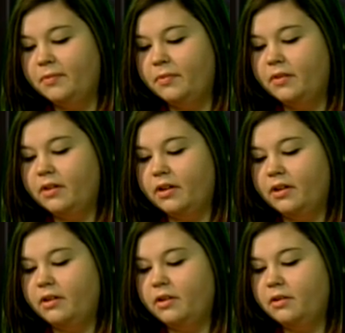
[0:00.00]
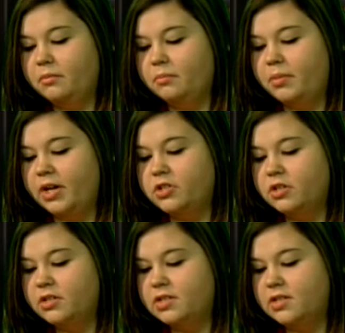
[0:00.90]
The
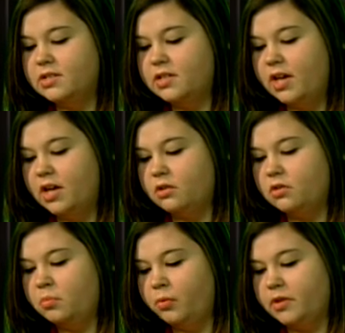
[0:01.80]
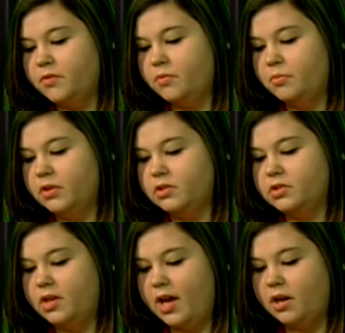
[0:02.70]
Patriots easily handled the boys from Builders
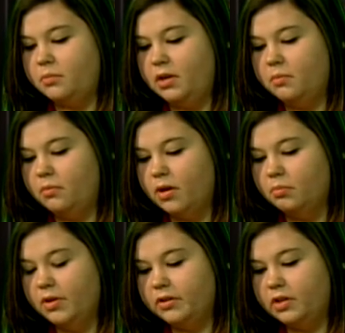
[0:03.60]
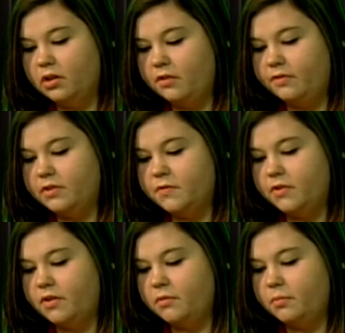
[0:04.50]
Academy while building confidence for
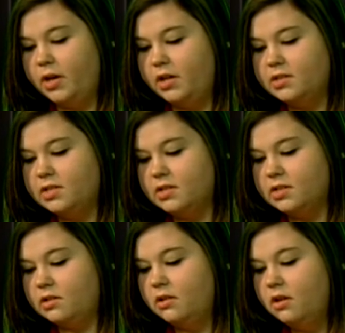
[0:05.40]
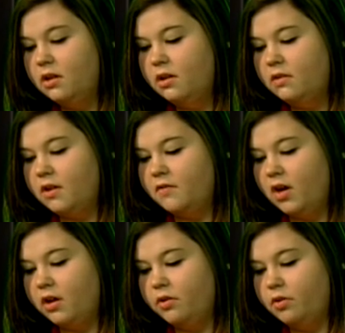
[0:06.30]
their remaining season. They've
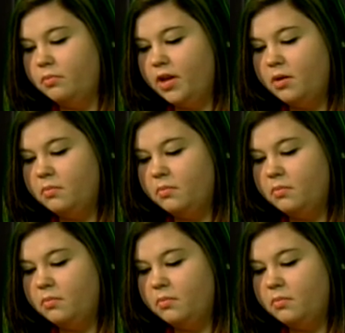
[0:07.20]
got a home game